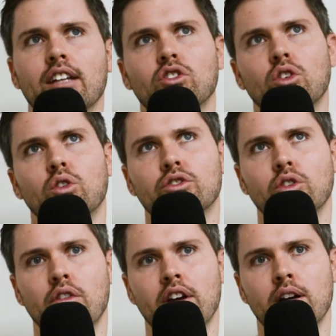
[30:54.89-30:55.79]
so
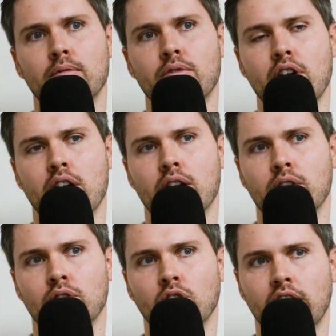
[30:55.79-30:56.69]
so they're
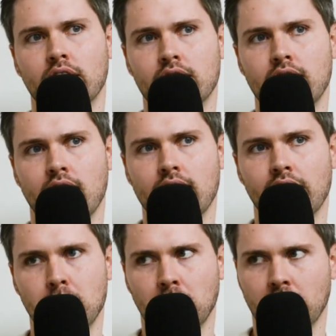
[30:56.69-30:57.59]
they're looking to tear
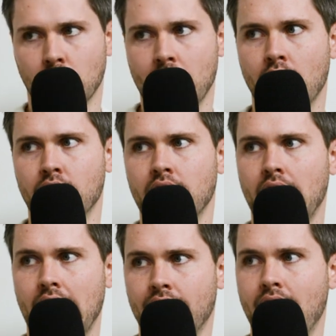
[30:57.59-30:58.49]
down the building around it
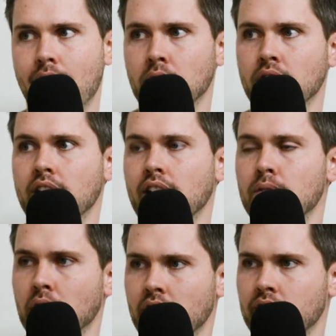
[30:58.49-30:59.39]
and that building
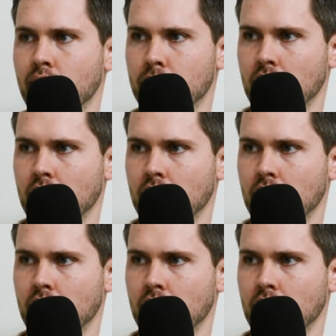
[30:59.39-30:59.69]
and build out something.